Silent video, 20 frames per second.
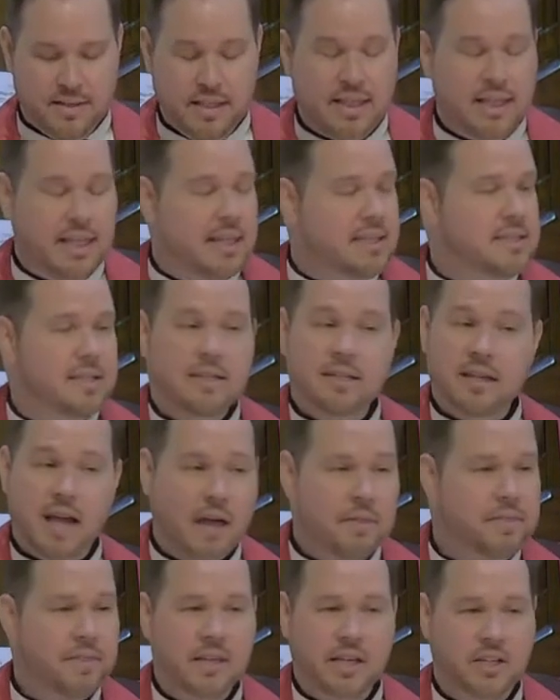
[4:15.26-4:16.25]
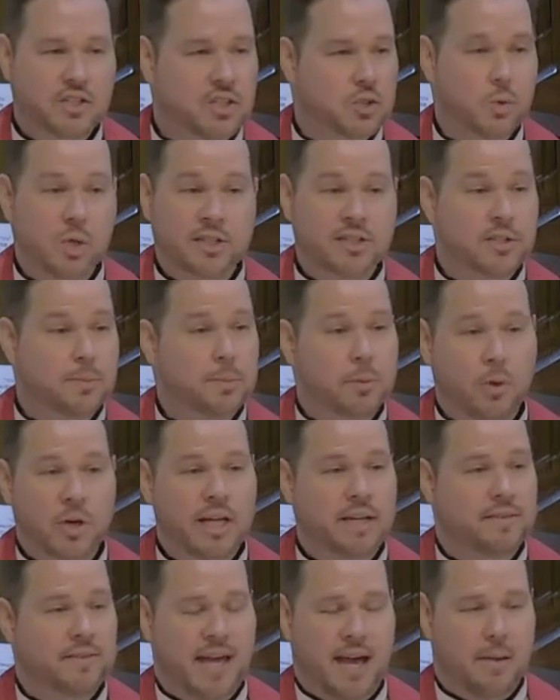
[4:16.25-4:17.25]
that he did nothing to
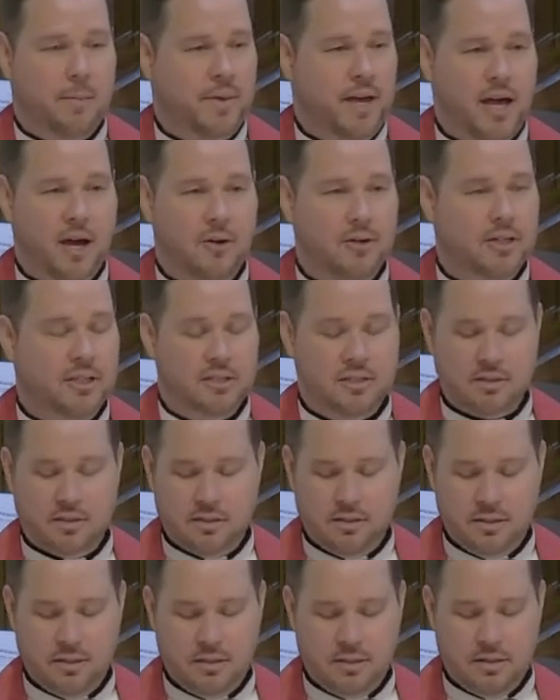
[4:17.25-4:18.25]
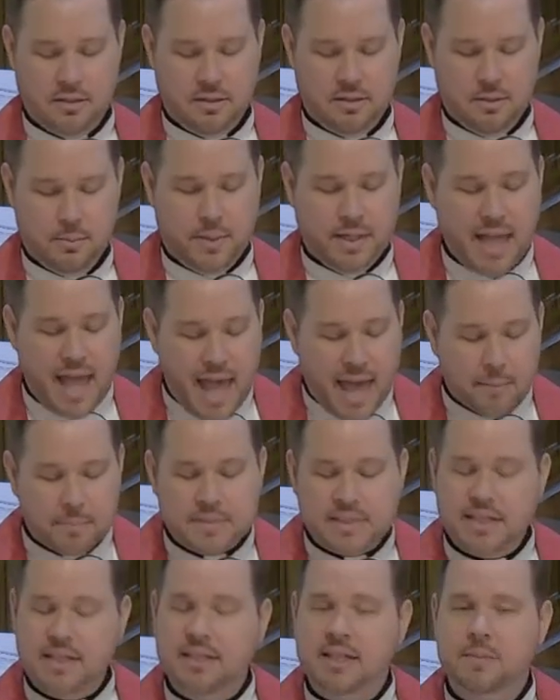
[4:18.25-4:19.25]
exploit that power, but
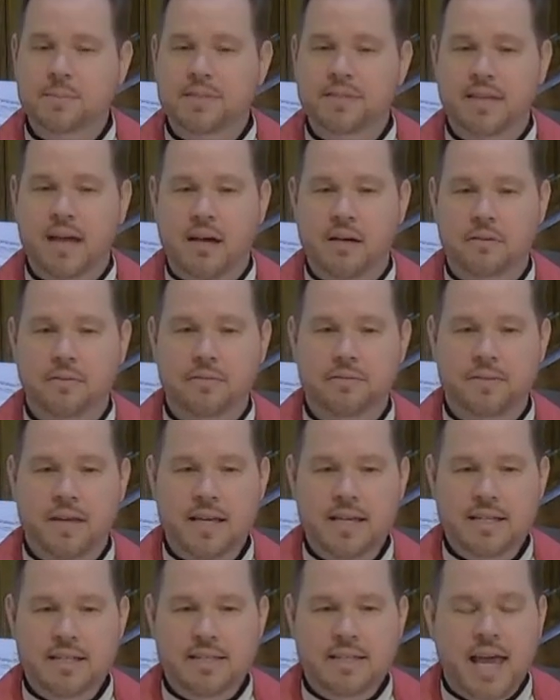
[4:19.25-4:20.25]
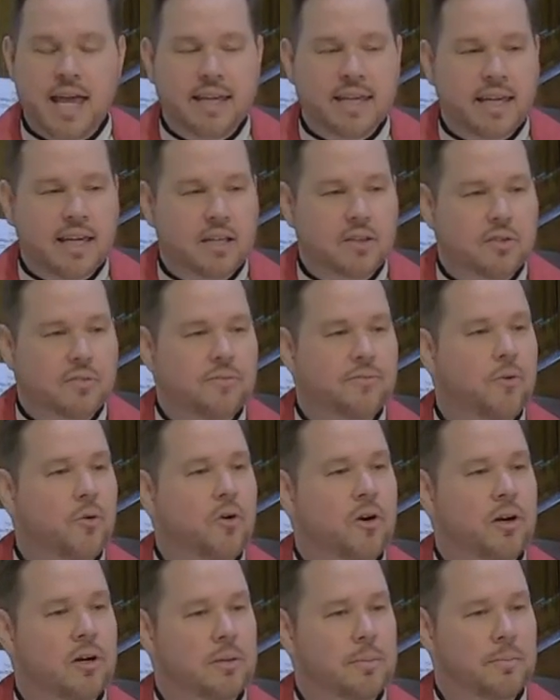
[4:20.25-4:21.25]
emptied himself, taking the
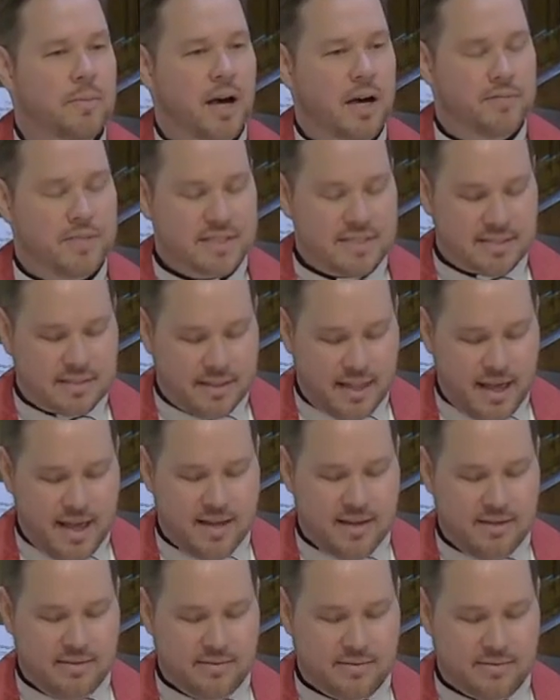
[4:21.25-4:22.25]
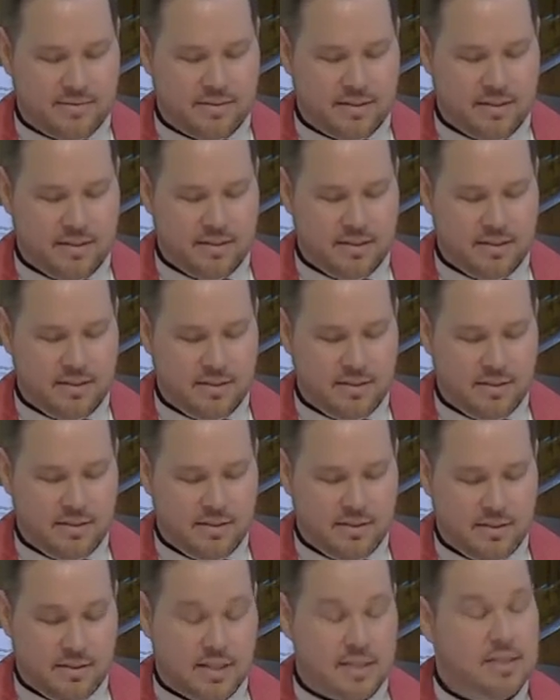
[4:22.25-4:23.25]
form of a slave,
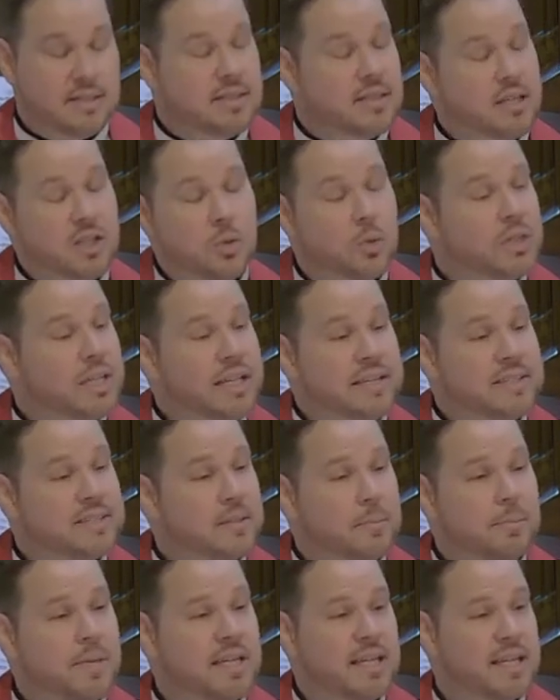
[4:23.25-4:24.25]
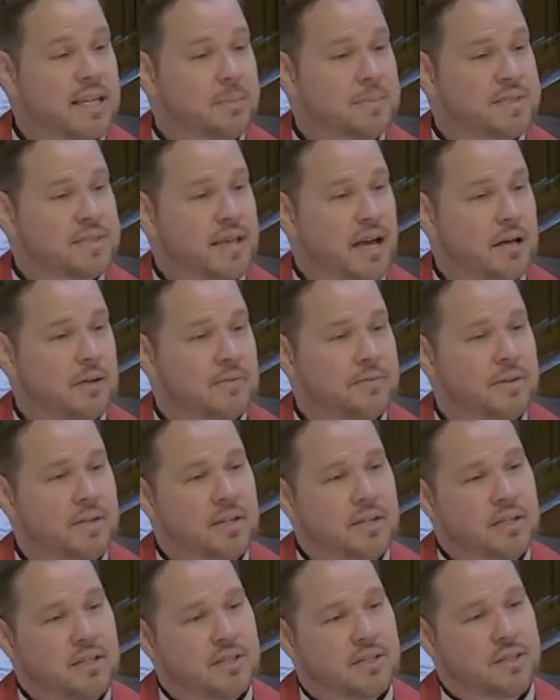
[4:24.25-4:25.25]
continually submitting himself
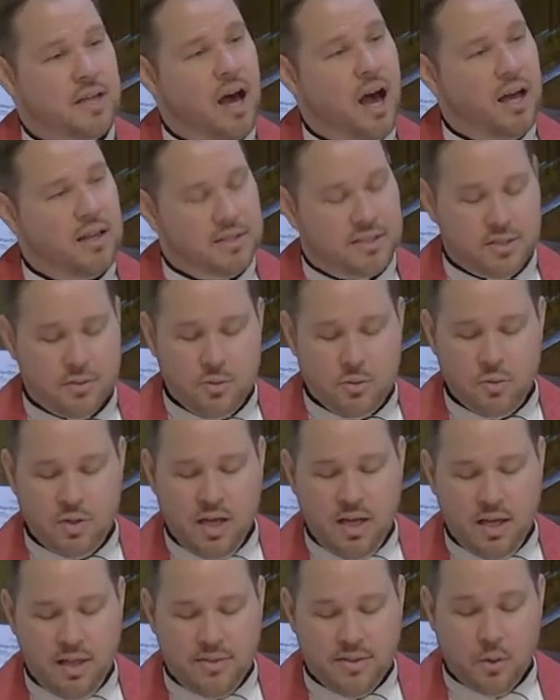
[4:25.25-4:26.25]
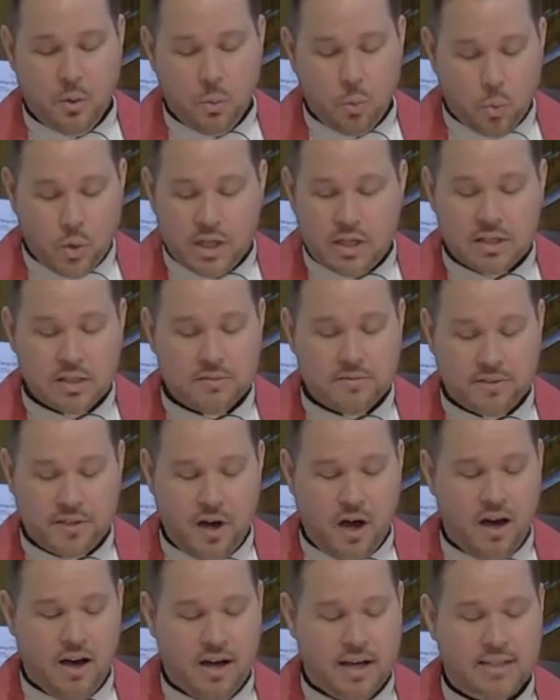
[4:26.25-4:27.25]
to the will of
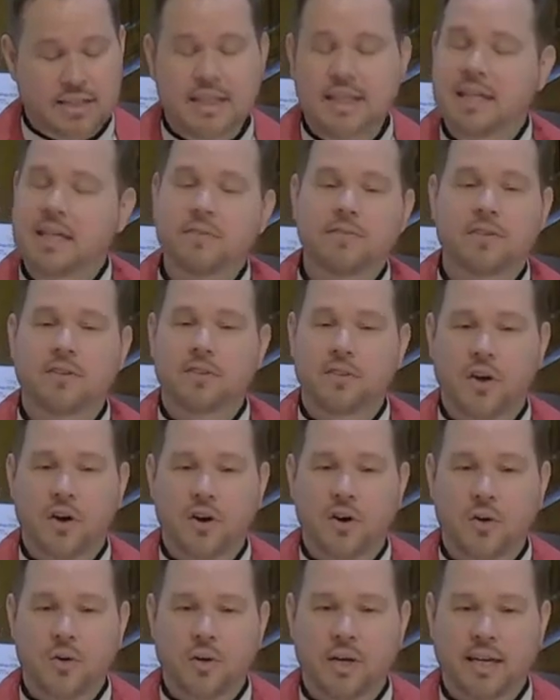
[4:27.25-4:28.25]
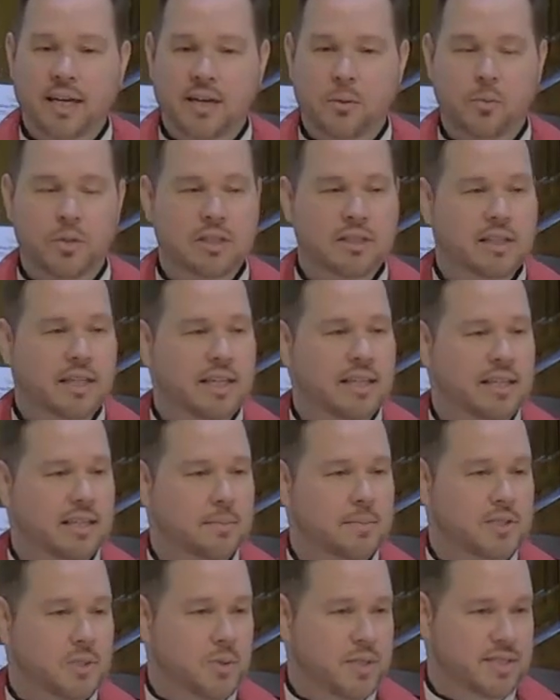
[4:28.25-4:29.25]
God, even though it would lead
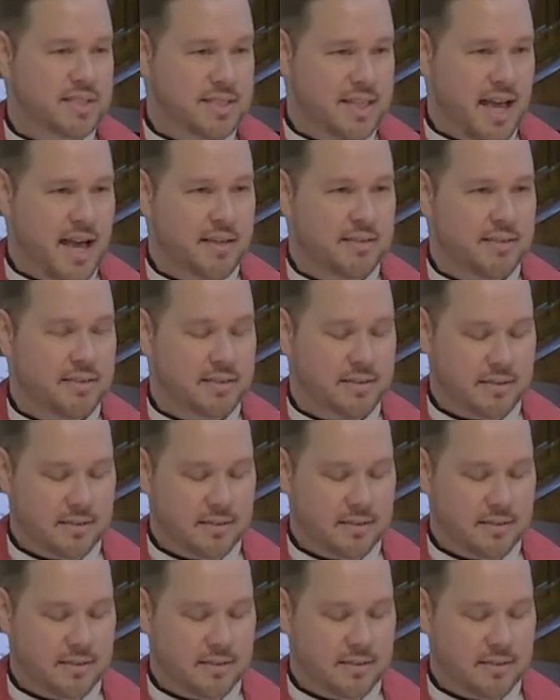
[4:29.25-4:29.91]
him to his death.